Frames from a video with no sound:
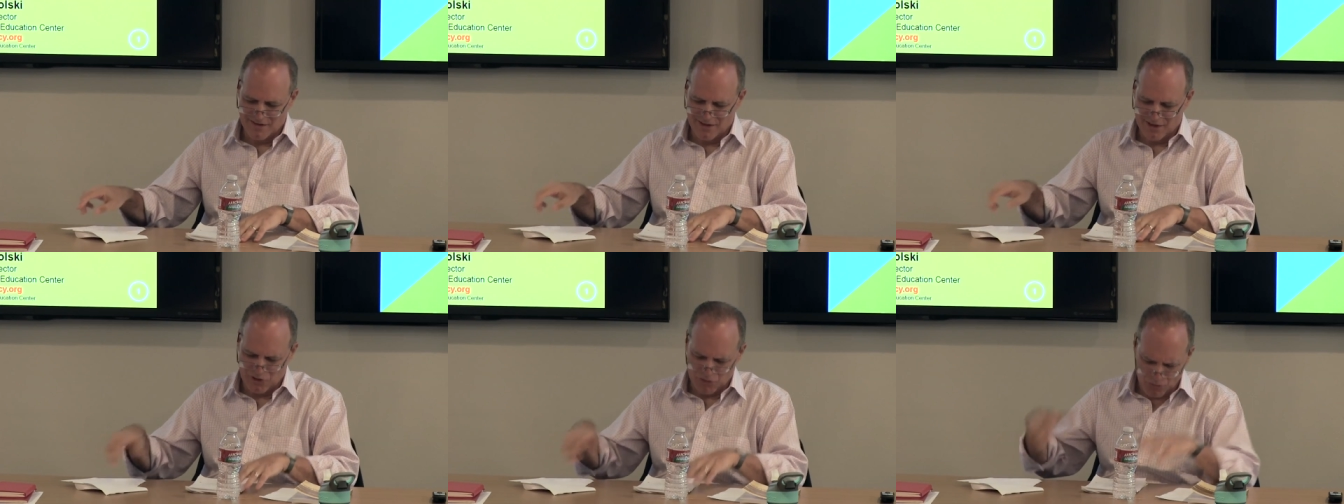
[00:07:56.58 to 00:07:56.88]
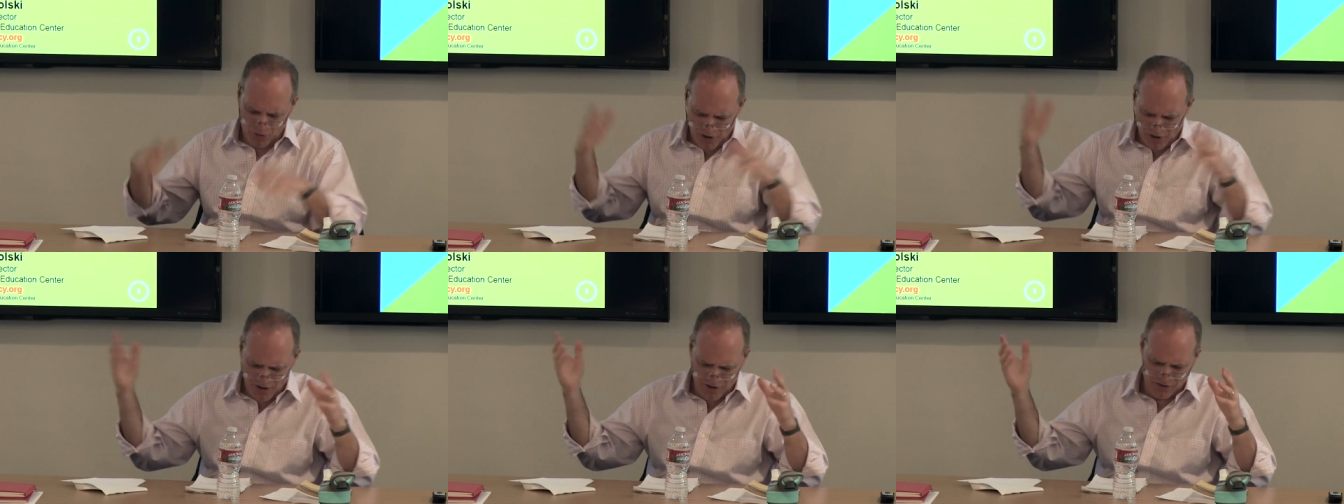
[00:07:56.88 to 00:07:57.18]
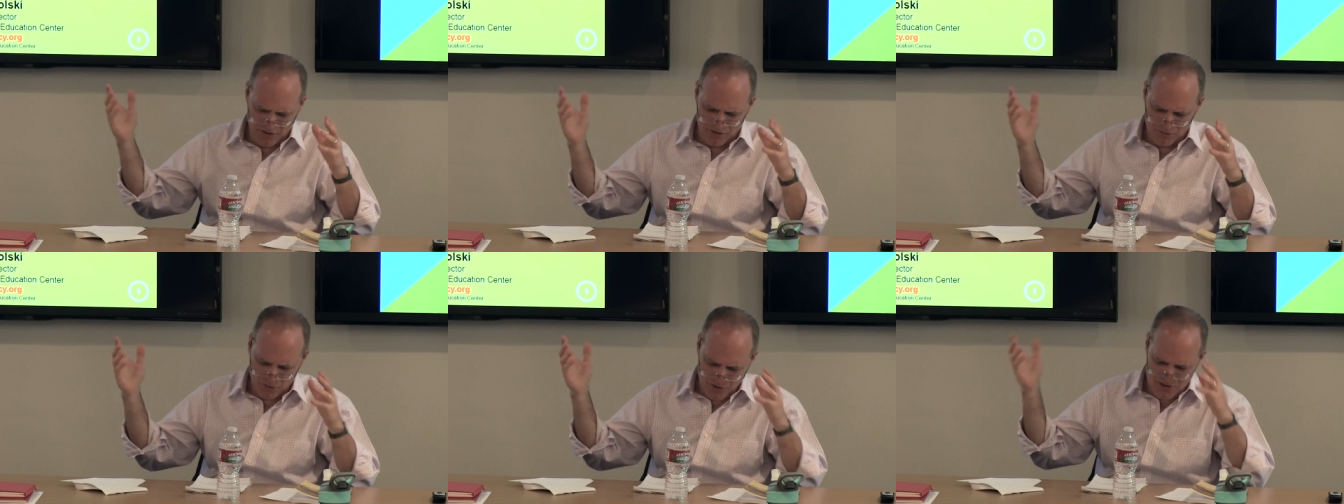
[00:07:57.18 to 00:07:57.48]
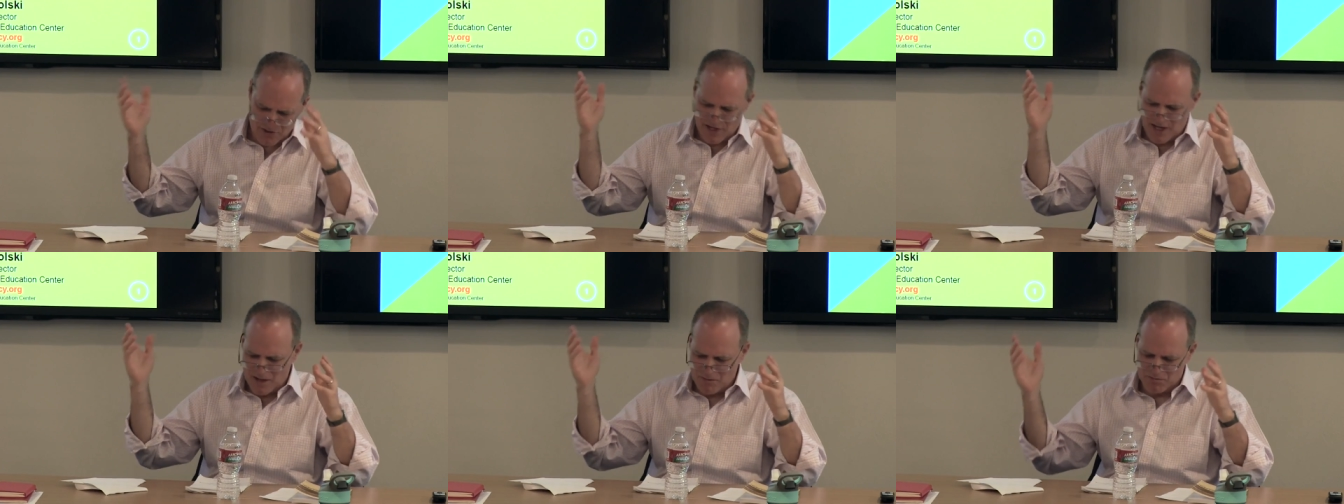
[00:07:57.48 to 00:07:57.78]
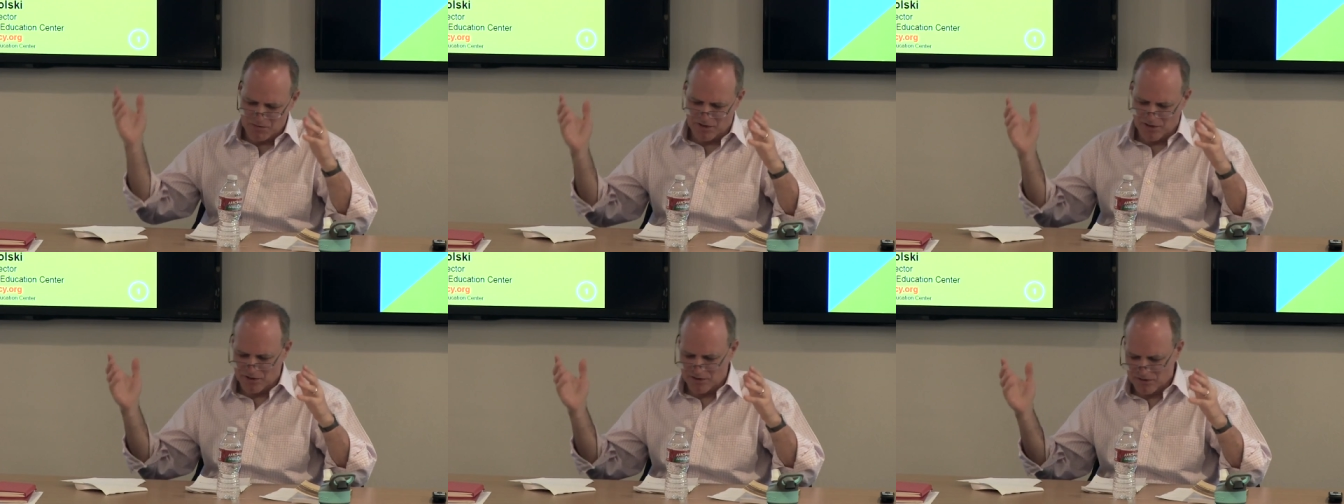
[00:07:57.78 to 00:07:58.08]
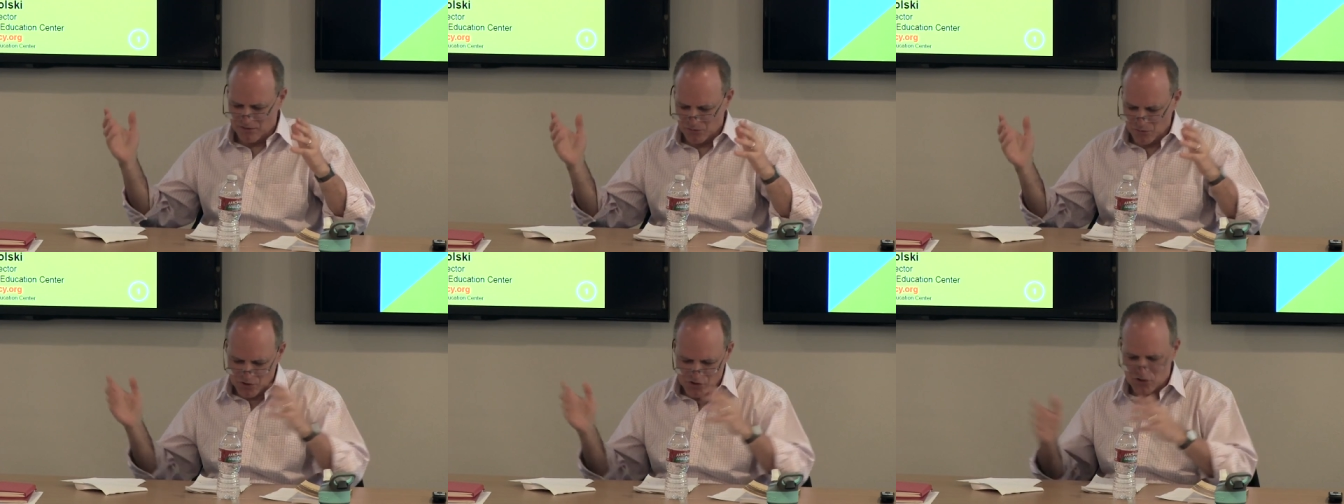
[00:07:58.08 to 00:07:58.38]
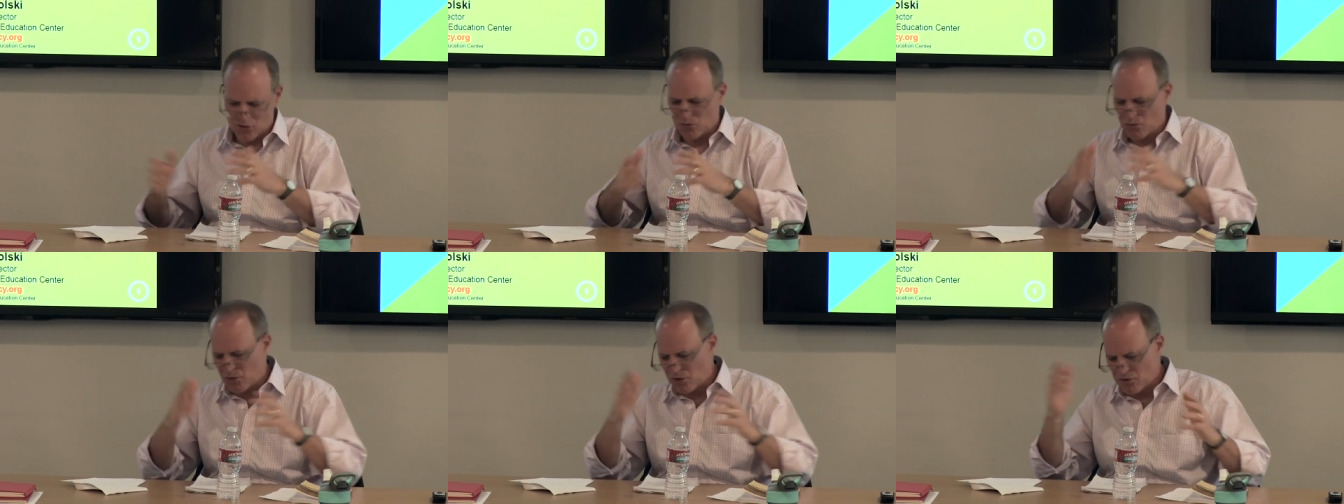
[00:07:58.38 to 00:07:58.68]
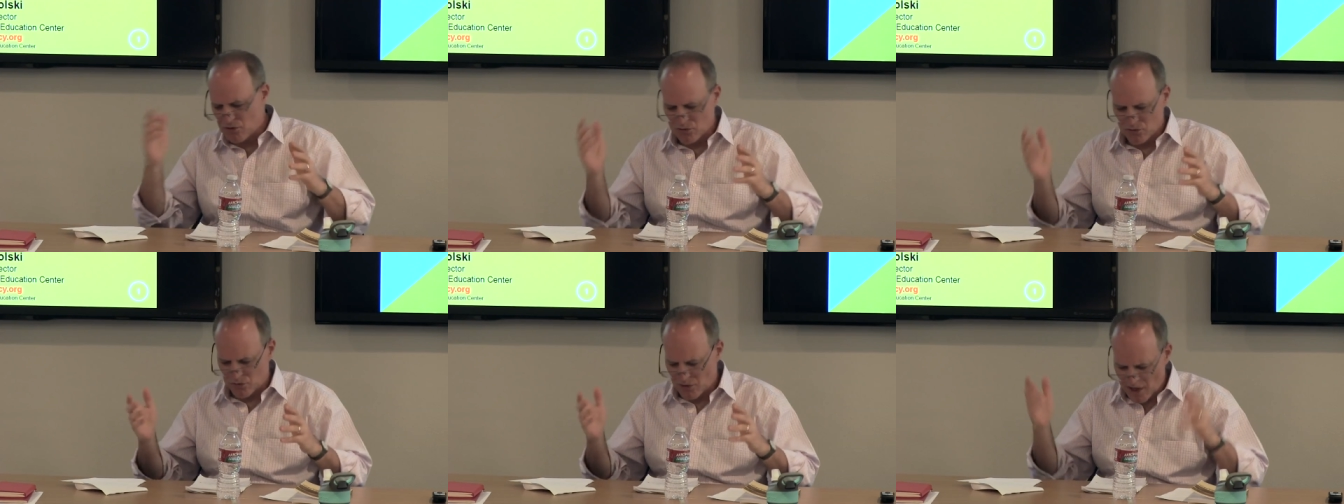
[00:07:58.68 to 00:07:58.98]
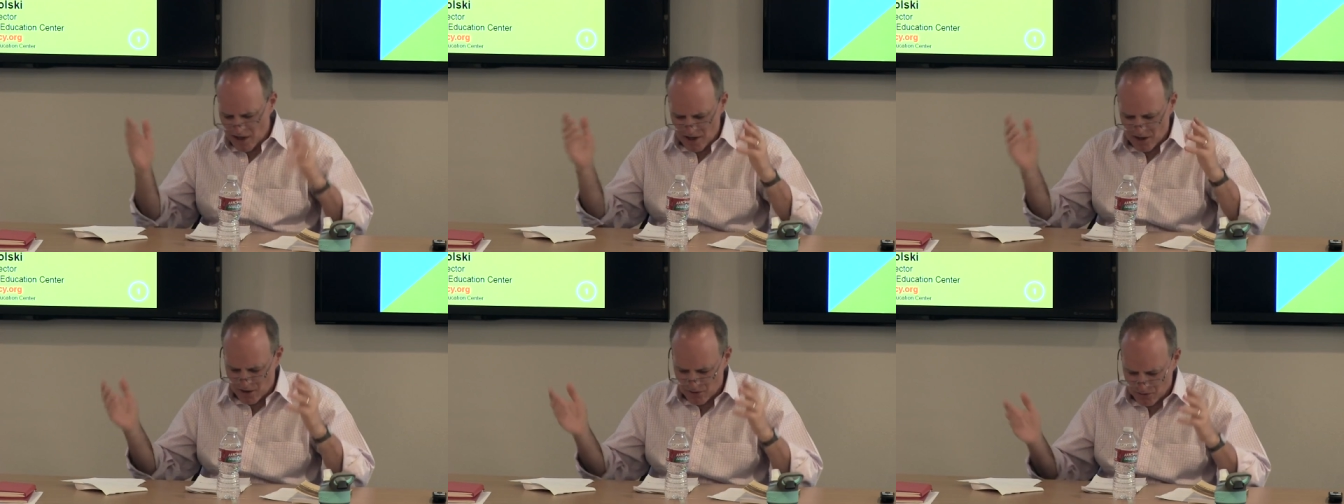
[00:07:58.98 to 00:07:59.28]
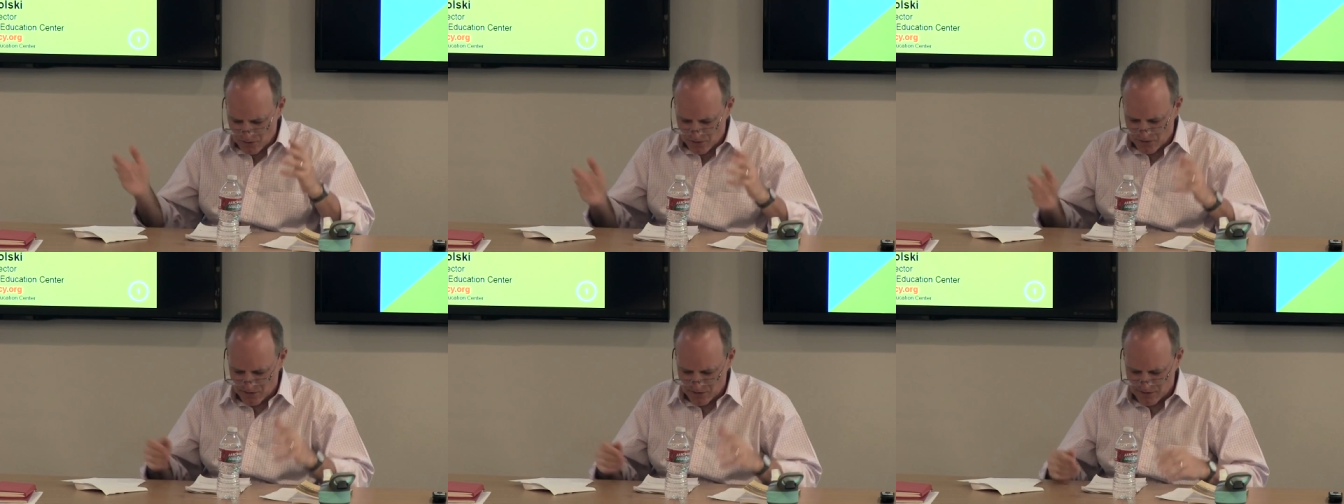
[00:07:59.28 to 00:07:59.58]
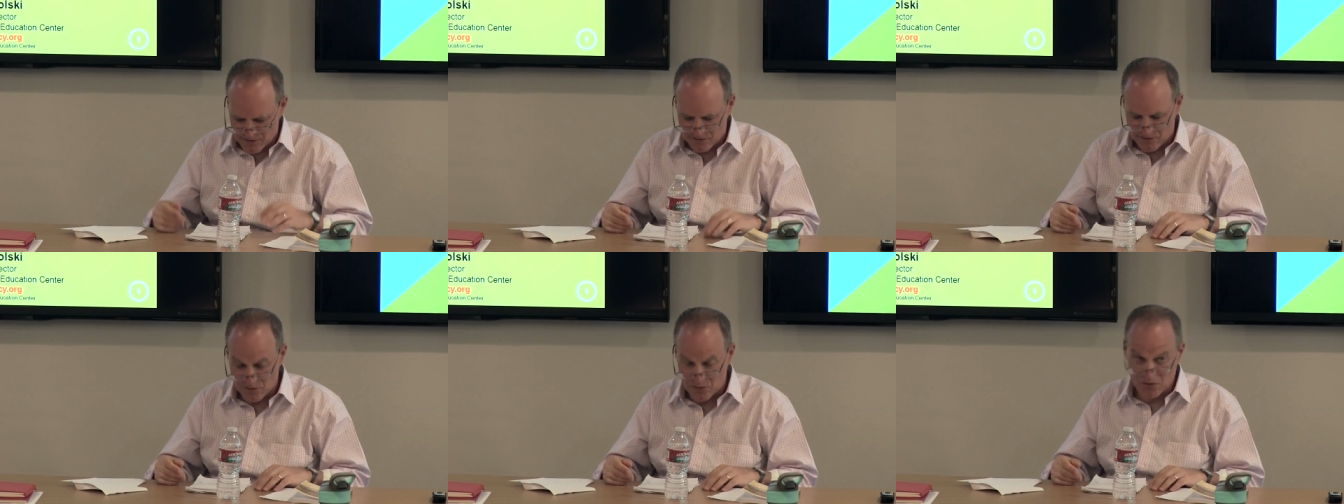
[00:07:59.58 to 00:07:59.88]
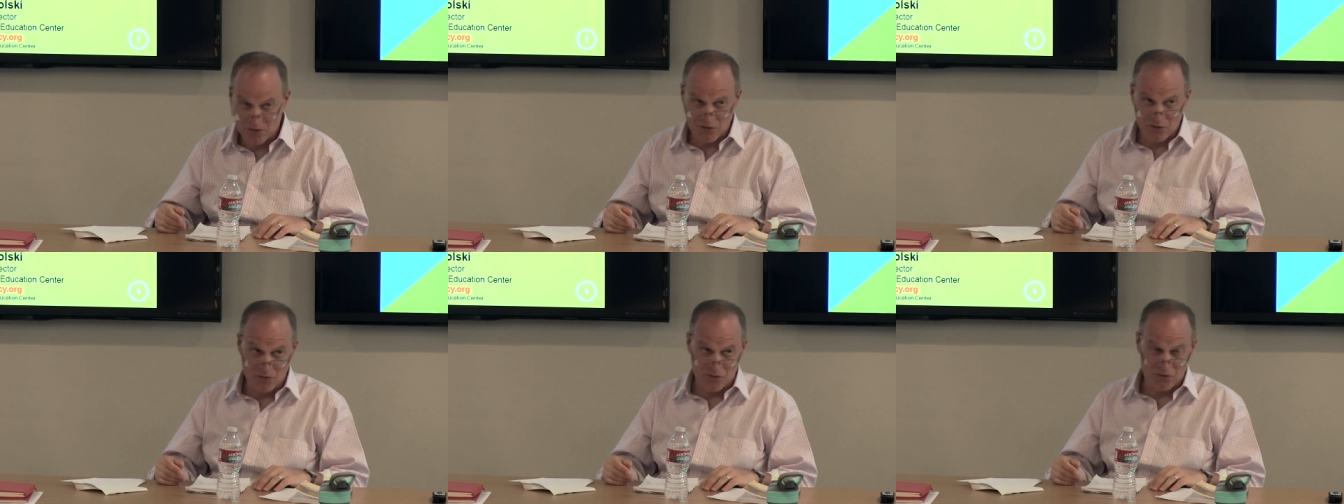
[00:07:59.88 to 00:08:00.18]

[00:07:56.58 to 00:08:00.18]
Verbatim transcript: Iran, what's happening? What should we do now? North